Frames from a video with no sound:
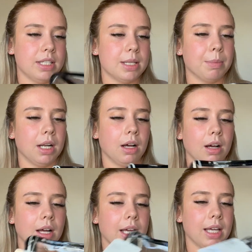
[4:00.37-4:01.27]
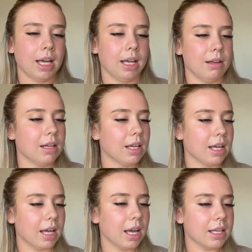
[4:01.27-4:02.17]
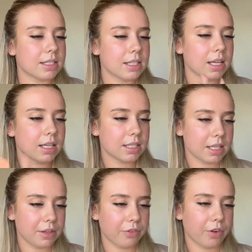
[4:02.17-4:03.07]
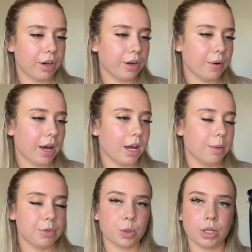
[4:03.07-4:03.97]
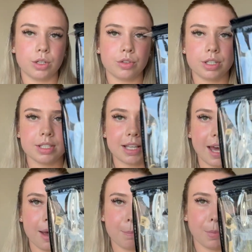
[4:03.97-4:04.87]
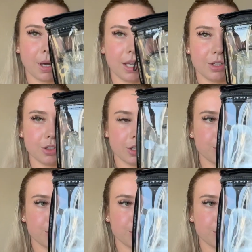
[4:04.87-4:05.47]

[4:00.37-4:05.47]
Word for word: similar again it's see-through um, toiletry set but it's just